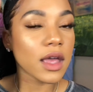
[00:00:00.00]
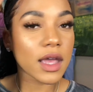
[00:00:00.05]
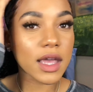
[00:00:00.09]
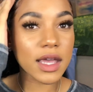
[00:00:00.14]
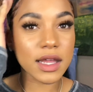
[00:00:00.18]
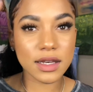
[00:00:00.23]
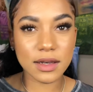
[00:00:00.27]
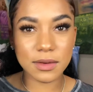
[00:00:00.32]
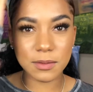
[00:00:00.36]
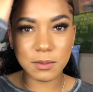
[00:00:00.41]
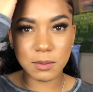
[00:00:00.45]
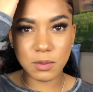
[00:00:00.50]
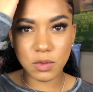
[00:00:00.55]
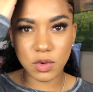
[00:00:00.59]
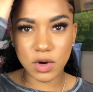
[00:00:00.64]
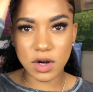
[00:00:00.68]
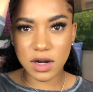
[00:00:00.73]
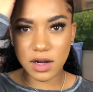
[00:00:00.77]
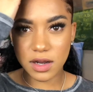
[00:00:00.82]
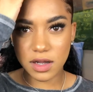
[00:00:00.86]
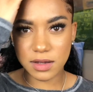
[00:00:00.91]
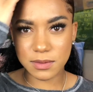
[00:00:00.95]
and
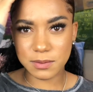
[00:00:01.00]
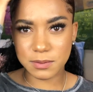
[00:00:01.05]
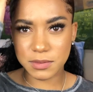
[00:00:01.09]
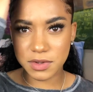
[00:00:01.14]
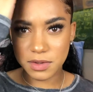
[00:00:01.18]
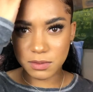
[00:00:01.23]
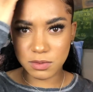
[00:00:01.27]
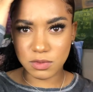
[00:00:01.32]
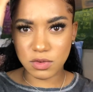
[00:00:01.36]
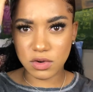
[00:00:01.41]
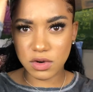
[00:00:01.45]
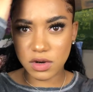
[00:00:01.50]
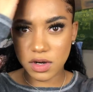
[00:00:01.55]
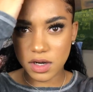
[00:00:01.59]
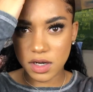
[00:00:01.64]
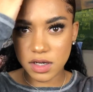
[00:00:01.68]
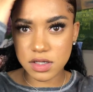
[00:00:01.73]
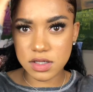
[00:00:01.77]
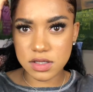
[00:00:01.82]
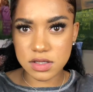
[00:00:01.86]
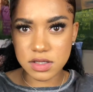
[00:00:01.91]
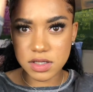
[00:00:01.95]
put more
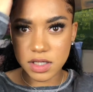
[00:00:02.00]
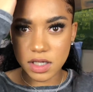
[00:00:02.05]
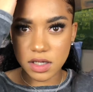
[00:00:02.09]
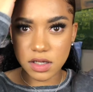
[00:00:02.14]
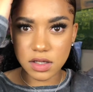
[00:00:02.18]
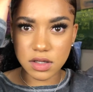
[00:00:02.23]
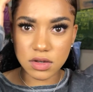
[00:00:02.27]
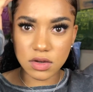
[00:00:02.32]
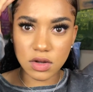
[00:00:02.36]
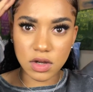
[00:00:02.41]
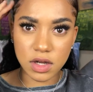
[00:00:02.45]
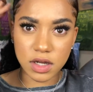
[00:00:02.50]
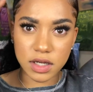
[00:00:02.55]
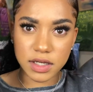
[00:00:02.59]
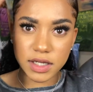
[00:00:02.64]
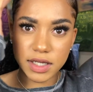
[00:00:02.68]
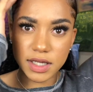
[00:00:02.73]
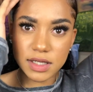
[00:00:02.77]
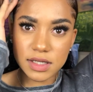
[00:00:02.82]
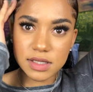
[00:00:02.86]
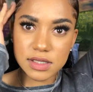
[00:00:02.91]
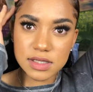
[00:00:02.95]
gel on
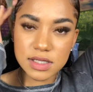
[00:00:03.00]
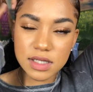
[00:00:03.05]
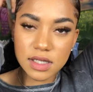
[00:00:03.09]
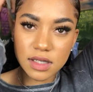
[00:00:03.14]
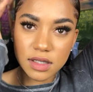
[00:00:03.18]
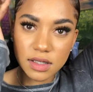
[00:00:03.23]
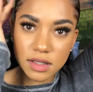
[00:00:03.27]
it